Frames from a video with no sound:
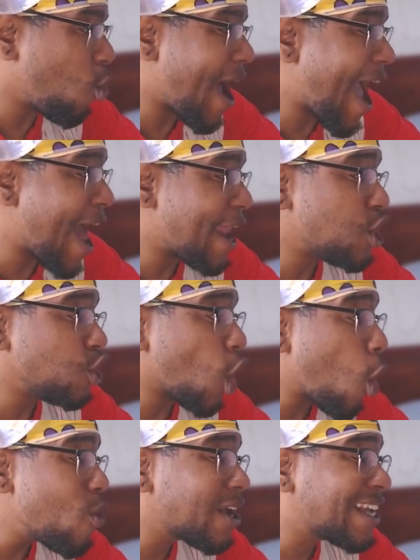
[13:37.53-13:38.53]
I had
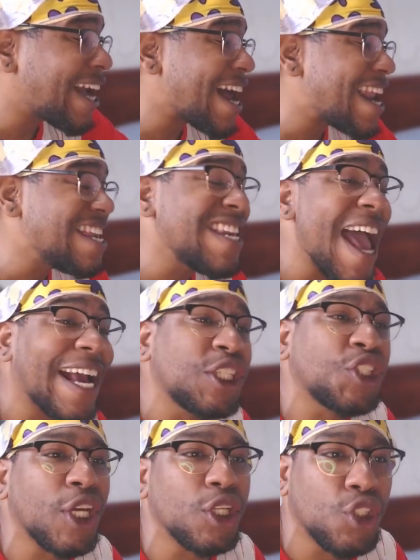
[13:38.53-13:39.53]
no
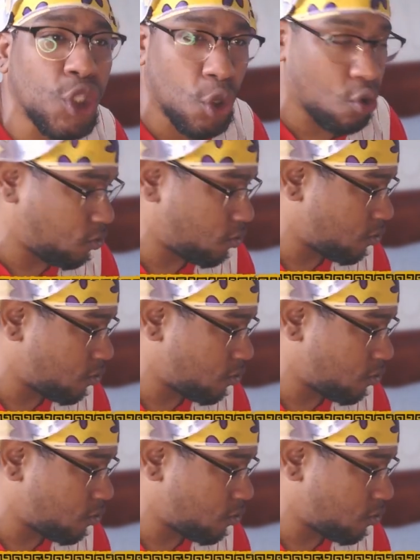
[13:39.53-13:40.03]
connection to.